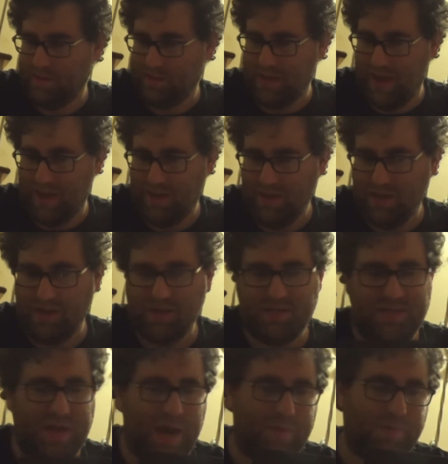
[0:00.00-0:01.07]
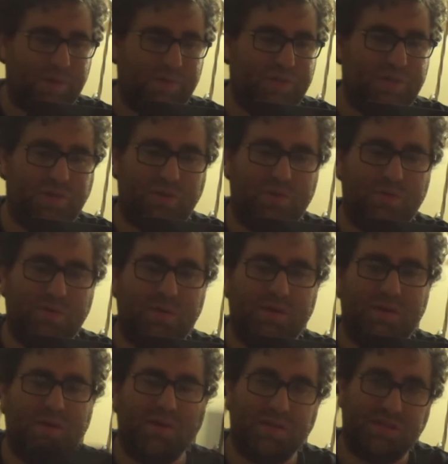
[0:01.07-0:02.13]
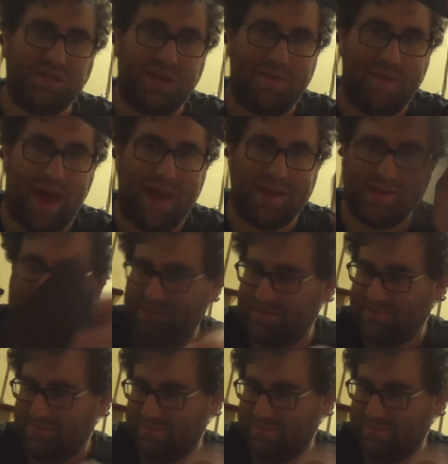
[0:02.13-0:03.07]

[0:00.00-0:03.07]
Okay, Diablo 2 cinematics.